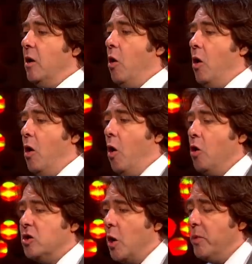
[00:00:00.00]
Friday,
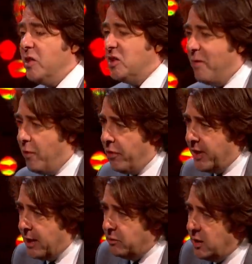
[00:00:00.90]
October the seventh.
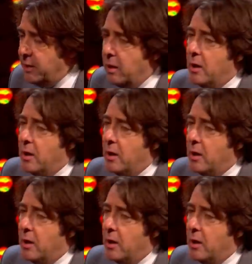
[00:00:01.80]
It comes right.